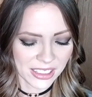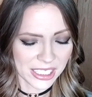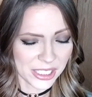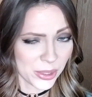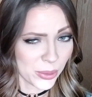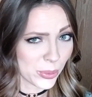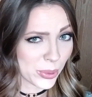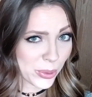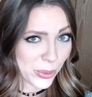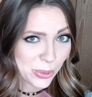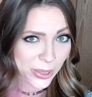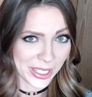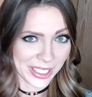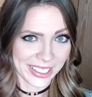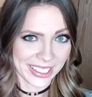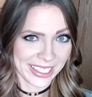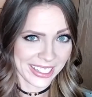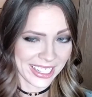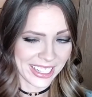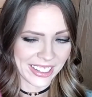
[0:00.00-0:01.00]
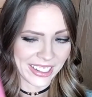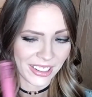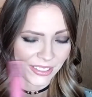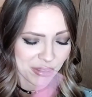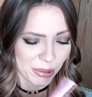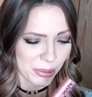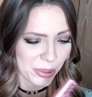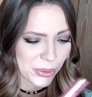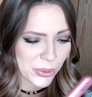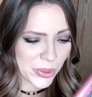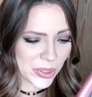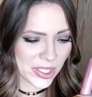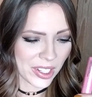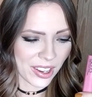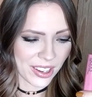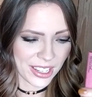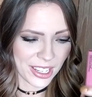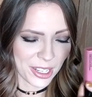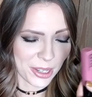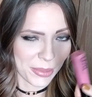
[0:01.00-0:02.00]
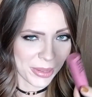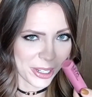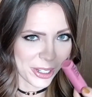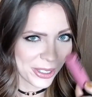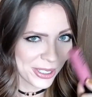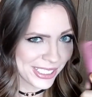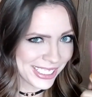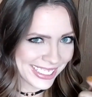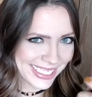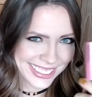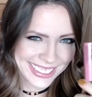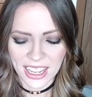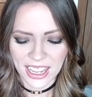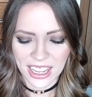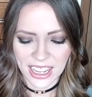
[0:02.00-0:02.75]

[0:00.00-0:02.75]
this was one, again, everyone was talking about.